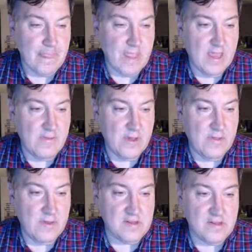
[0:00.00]
And then
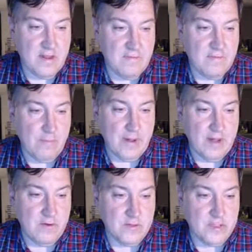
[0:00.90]
this stuff
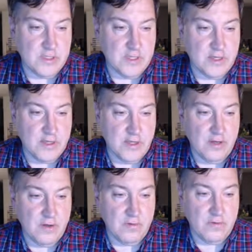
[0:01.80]
about
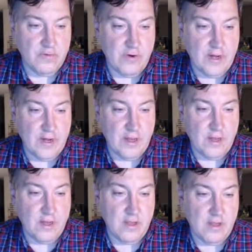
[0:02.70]

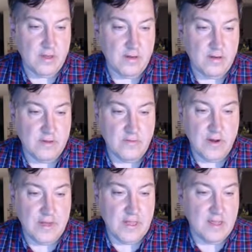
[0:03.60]
trading and
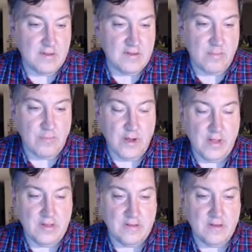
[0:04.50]
trying to guess the
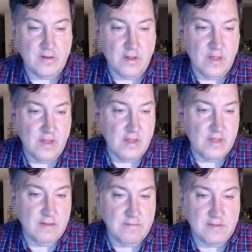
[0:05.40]
price and
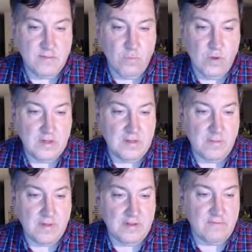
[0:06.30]
if what
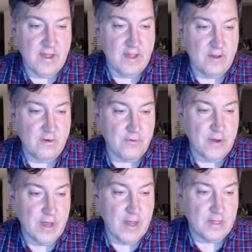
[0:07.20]
something's valued or
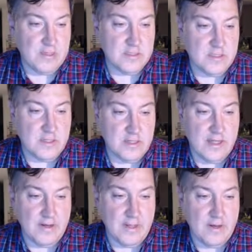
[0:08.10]
not,
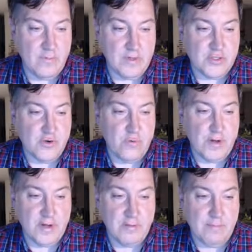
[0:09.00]
how to get rich
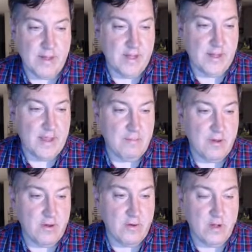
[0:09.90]
quick and buy a
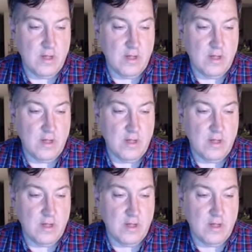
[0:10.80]
Lambo.